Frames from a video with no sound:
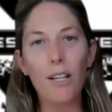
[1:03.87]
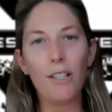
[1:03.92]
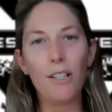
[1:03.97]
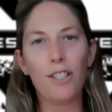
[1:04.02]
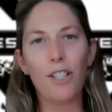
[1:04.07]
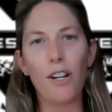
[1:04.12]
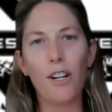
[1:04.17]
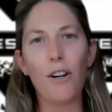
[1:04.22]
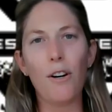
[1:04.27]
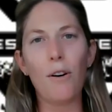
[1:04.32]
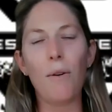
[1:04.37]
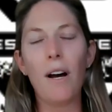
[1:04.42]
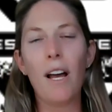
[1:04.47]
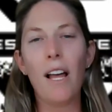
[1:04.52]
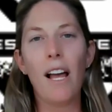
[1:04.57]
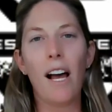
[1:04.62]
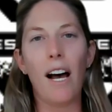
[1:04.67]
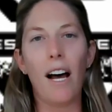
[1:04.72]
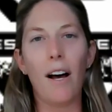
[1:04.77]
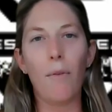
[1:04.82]
So
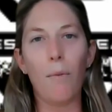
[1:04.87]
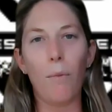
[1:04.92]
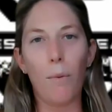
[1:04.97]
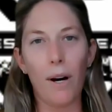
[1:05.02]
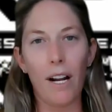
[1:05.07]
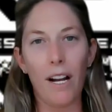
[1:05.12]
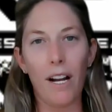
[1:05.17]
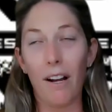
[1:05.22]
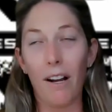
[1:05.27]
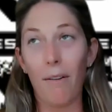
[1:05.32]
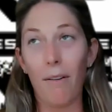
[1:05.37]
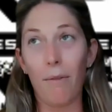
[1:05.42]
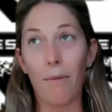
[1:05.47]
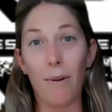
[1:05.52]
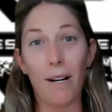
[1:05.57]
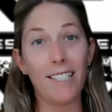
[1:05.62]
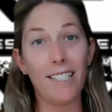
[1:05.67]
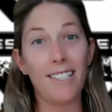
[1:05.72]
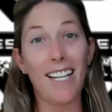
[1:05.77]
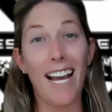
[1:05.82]
what I
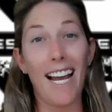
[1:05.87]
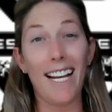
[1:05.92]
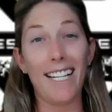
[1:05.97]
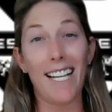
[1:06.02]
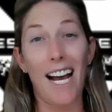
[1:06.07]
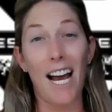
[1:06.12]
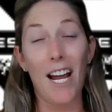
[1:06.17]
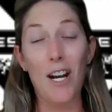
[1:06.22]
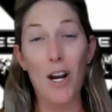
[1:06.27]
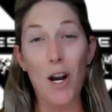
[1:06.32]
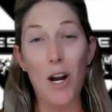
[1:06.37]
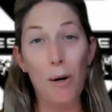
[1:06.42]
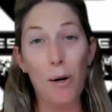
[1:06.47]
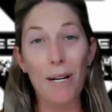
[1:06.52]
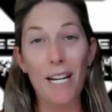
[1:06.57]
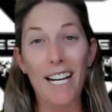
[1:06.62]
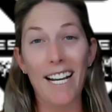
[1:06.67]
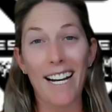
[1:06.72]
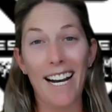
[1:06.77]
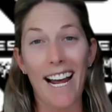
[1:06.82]
want to say is that
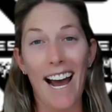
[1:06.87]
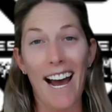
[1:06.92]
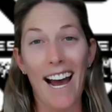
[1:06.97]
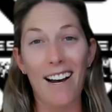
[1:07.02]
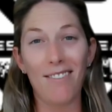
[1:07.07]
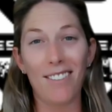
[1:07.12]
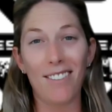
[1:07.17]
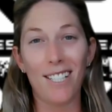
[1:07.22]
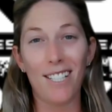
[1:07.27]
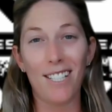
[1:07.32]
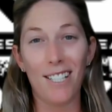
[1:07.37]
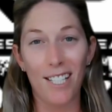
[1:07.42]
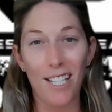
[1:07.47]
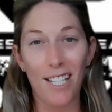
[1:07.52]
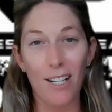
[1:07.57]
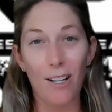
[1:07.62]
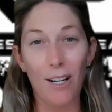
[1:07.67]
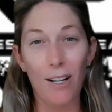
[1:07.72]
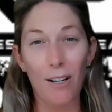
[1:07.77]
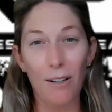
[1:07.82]
nobody can have
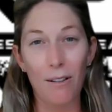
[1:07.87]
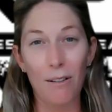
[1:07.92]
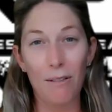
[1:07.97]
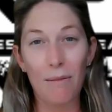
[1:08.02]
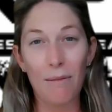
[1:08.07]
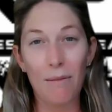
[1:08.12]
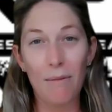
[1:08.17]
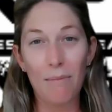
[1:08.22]
0